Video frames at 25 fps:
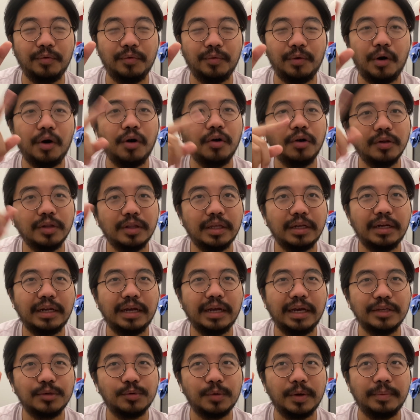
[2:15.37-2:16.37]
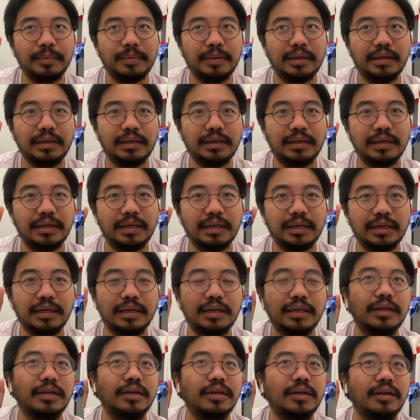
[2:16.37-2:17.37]
all the dice weapon
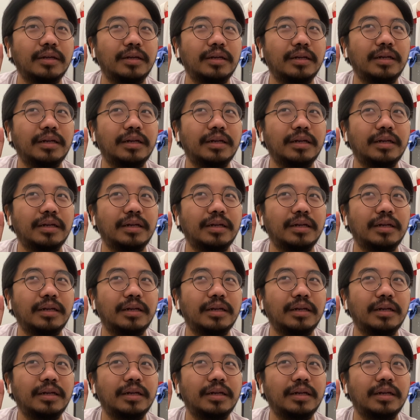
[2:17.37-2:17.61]
that